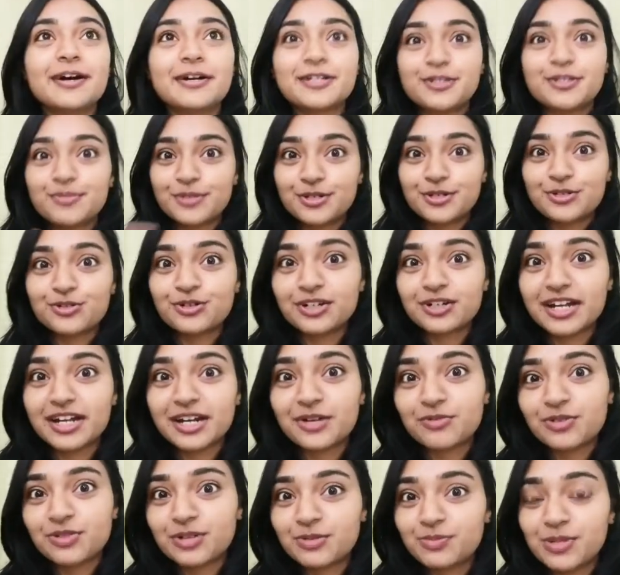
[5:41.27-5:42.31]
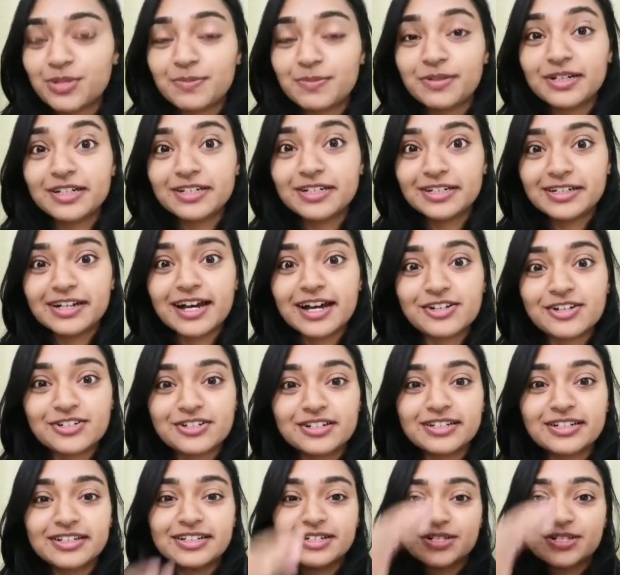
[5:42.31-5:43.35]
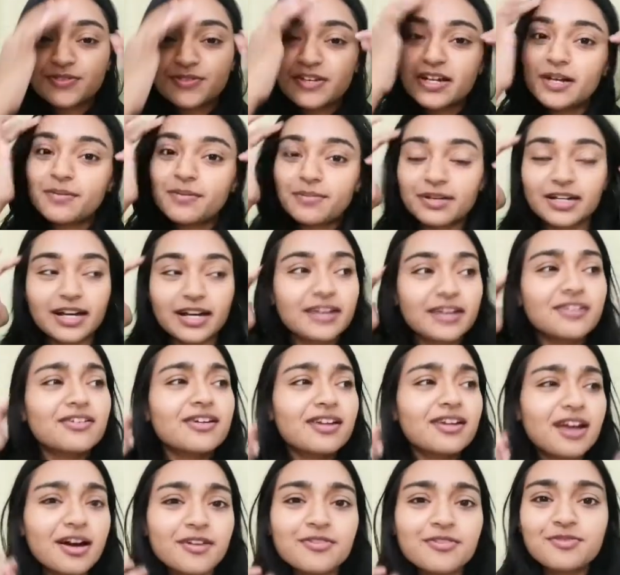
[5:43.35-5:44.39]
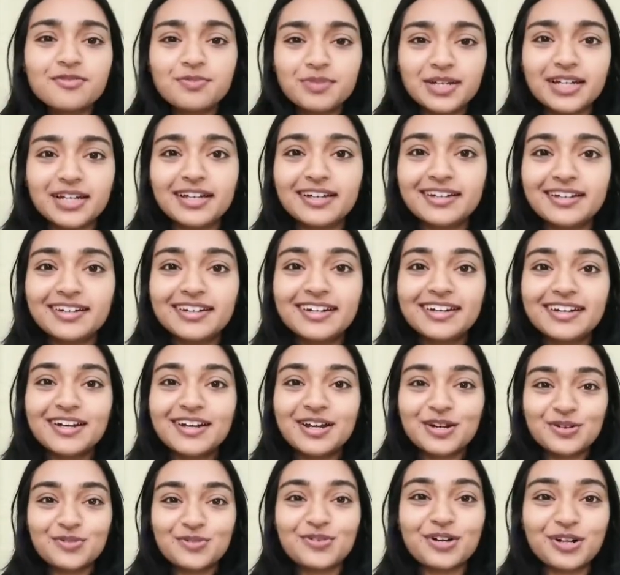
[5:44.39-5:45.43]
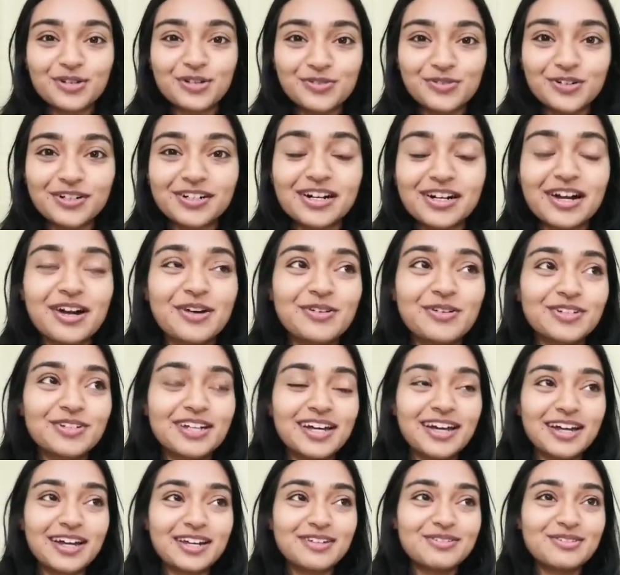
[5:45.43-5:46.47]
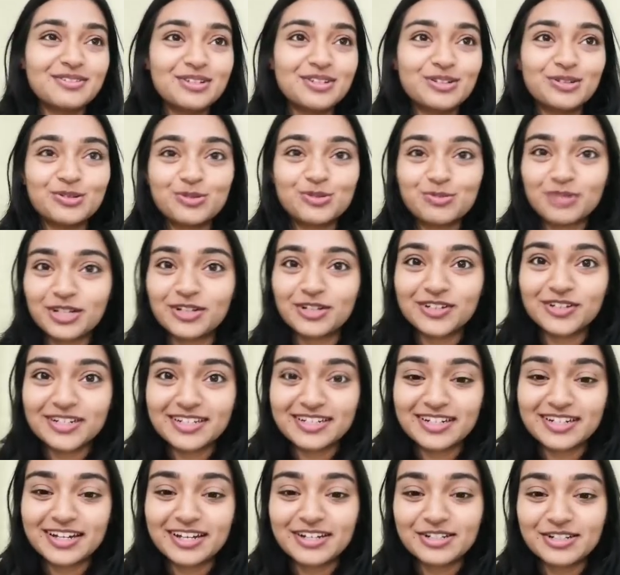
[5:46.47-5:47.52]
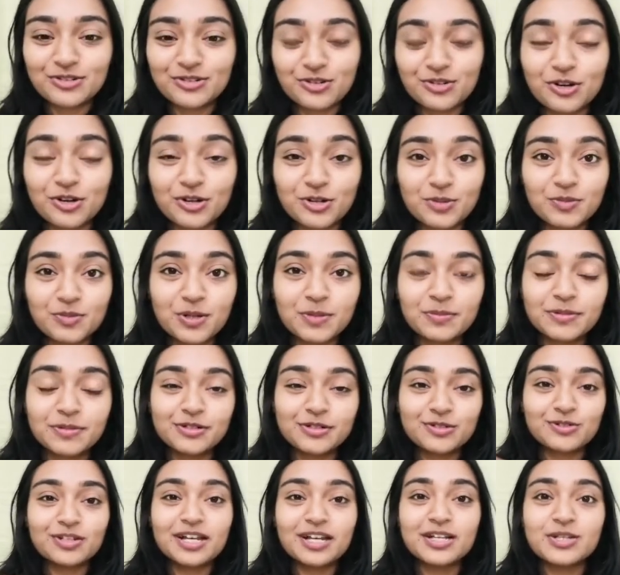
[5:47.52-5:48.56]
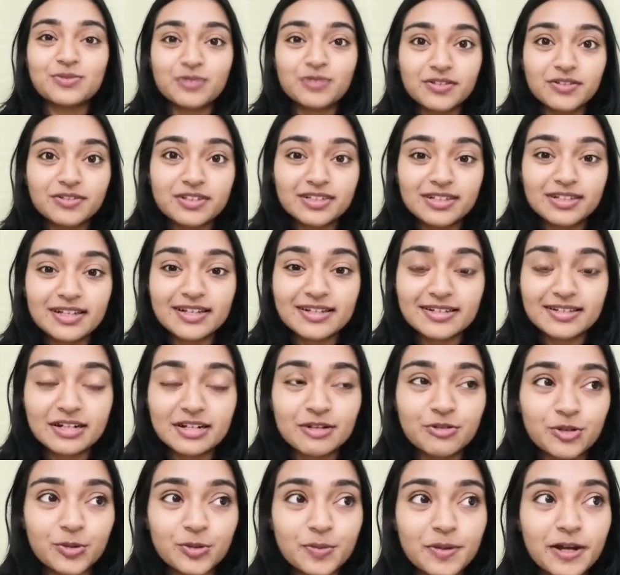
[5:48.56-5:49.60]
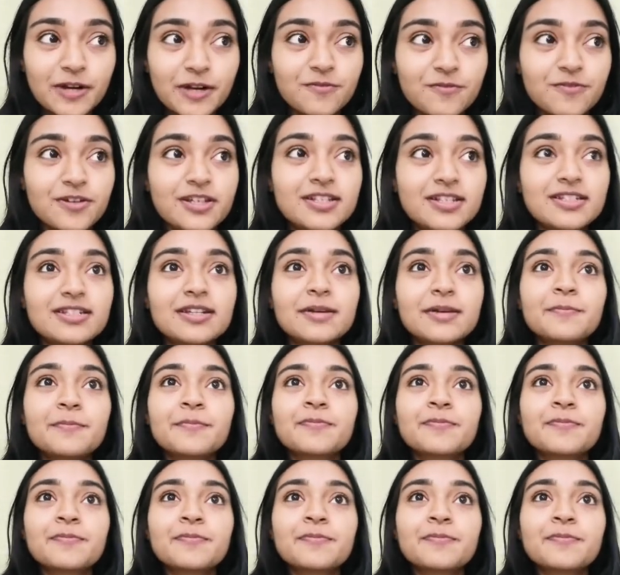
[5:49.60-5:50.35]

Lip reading: space to connect with people internationally as well, but I love being in front of a crowd and being on a stage and talking to people. So that's one of the things that I want to manifest.